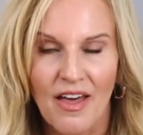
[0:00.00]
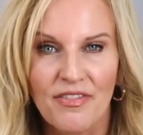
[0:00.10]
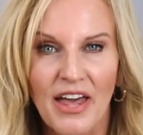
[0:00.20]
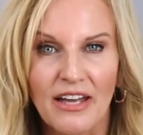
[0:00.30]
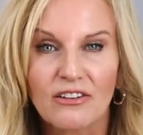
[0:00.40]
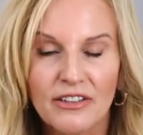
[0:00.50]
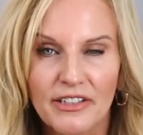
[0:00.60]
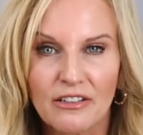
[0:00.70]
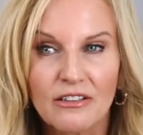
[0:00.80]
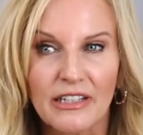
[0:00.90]
that
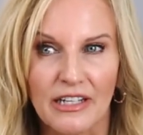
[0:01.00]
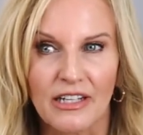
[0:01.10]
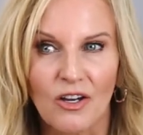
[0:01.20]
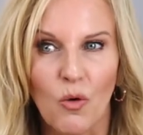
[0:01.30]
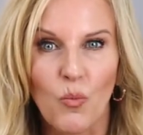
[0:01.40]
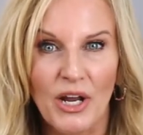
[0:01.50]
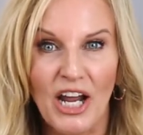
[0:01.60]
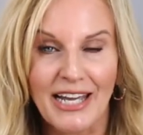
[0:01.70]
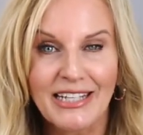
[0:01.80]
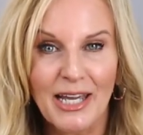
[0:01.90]
literally when
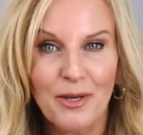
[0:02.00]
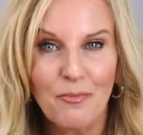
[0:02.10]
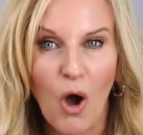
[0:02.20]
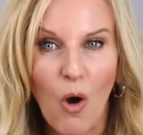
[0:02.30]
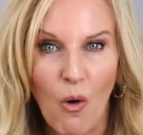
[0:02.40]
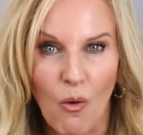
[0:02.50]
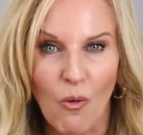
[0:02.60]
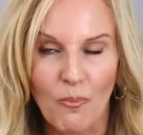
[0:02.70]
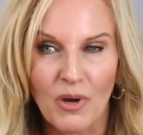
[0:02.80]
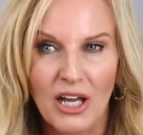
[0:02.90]
I came
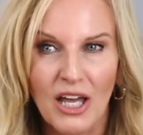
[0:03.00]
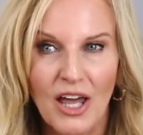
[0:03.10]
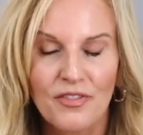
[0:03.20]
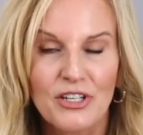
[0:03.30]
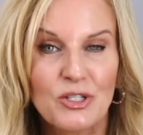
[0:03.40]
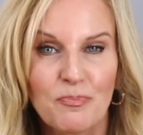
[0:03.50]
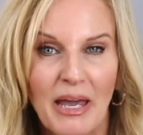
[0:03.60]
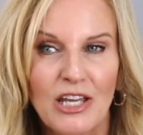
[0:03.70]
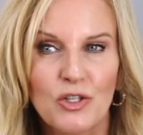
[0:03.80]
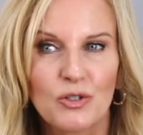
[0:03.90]
home, the
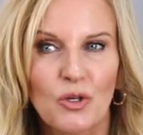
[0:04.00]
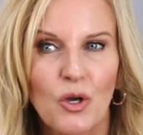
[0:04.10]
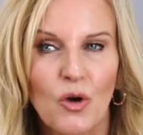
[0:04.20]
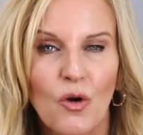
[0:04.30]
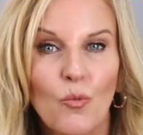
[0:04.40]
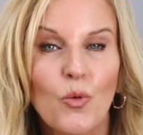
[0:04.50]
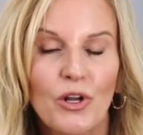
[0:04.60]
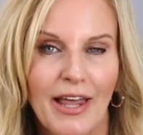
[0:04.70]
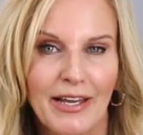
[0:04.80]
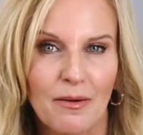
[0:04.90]
Spanx were
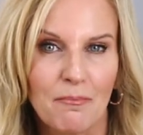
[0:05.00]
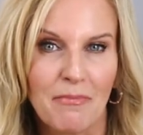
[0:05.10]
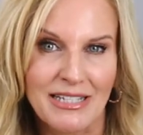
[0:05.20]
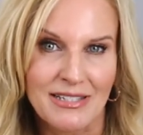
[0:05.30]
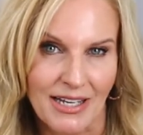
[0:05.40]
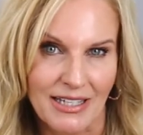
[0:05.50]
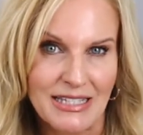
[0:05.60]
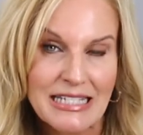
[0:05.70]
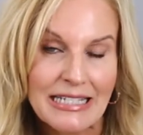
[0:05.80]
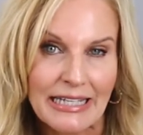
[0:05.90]
like my second
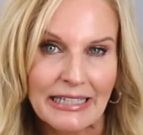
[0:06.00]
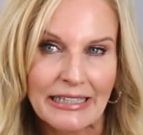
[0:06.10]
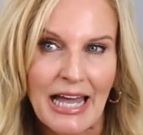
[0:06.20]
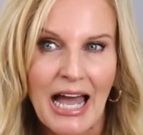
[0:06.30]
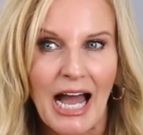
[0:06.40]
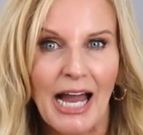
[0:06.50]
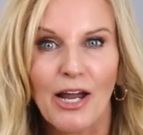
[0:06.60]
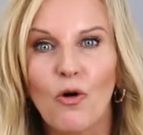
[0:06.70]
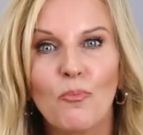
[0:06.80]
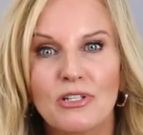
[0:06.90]
skin. I
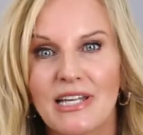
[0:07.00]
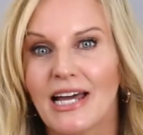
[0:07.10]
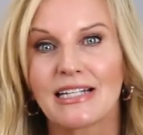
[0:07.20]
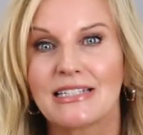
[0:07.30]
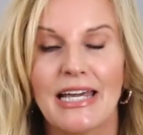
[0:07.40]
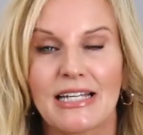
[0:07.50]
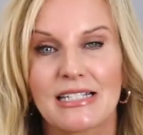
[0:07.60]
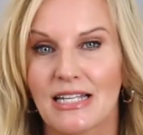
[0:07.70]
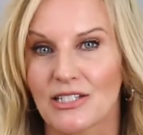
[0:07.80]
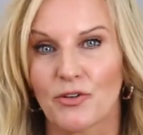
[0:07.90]
almost had to take a
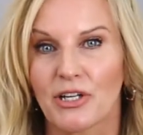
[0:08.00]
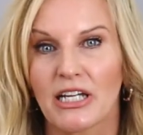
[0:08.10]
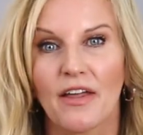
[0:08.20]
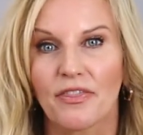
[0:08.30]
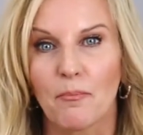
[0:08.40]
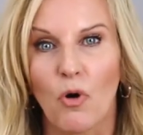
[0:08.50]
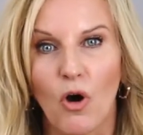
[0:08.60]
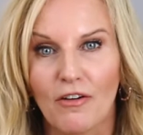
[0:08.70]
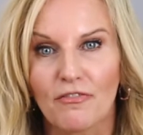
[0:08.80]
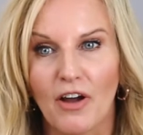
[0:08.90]
scissor and cut them
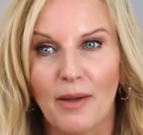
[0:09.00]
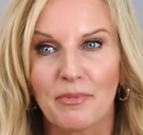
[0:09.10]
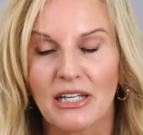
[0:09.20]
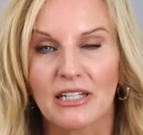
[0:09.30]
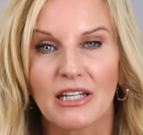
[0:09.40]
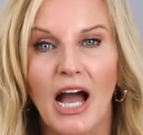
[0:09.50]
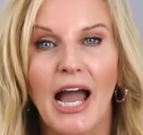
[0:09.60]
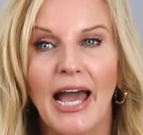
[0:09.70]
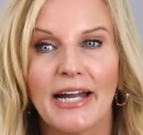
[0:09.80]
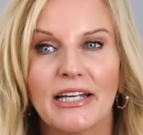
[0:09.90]
off. I mean, I
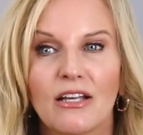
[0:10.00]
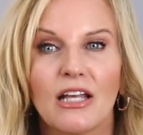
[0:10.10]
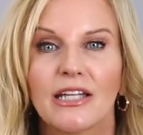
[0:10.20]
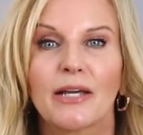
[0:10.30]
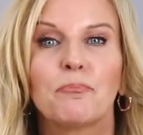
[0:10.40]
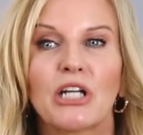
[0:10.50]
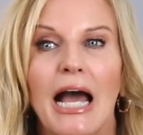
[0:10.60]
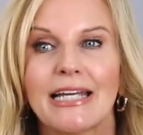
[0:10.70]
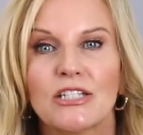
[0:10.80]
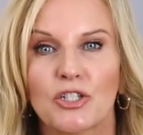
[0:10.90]
had to like put
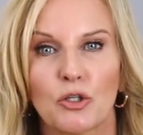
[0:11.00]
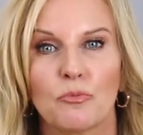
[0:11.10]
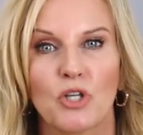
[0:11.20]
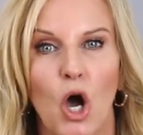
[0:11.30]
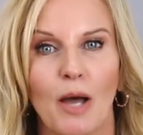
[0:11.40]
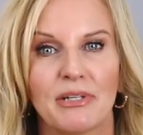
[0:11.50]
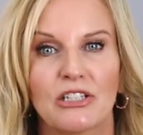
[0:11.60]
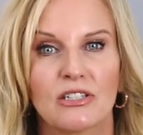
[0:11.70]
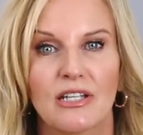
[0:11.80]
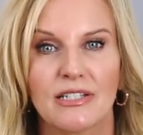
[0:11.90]
ice cubes on me
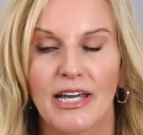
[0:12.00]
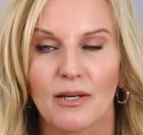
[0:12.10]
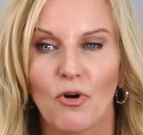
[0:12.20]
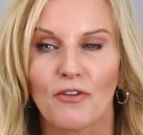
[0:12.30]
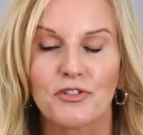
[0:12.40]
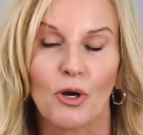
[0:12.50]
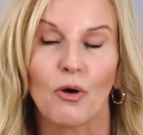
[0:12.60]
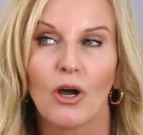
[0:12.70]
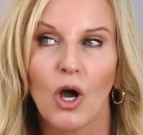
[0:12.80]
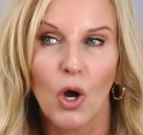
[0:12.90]
just to take them off.
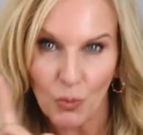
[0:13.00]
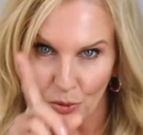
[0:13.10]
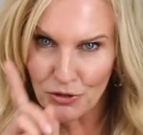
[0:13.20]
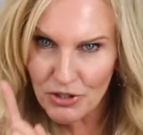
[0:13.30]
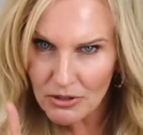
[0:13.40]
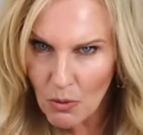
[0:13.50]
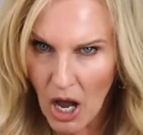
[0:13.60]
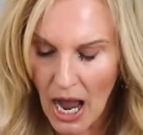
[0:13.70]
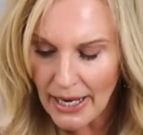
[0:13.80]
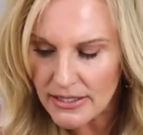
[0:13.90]
So word to the
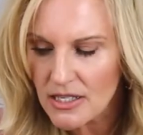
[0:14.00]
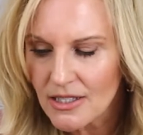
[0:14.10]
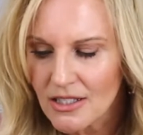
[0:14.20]
wise,